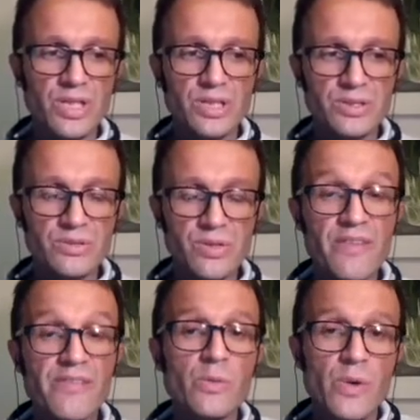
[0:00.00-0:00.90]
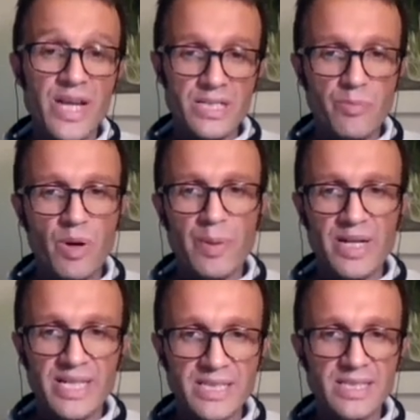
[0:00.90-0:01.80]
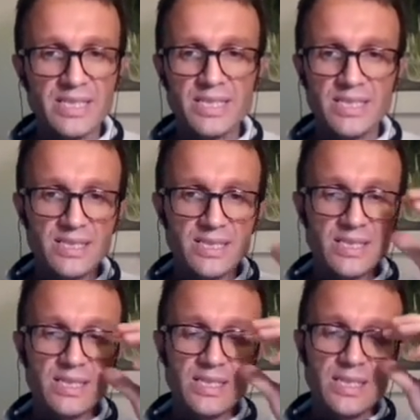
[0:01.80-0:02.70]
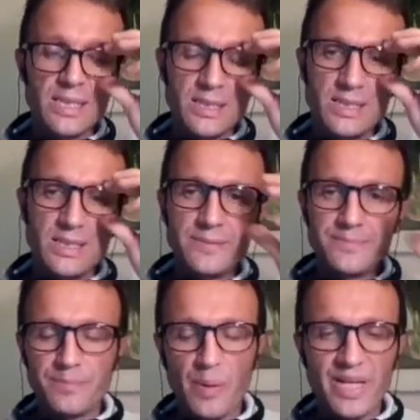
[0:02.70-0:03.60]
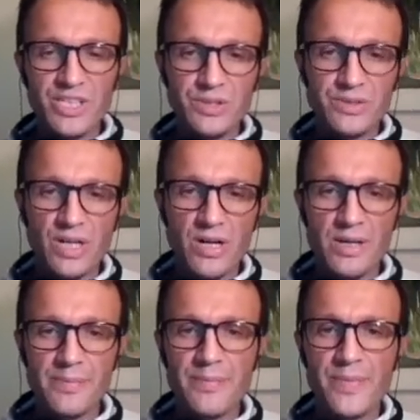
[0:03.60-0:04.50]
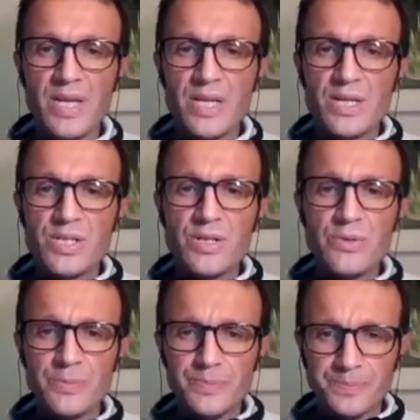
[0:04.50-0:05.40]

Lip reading: to evaluate properly the propagation time. So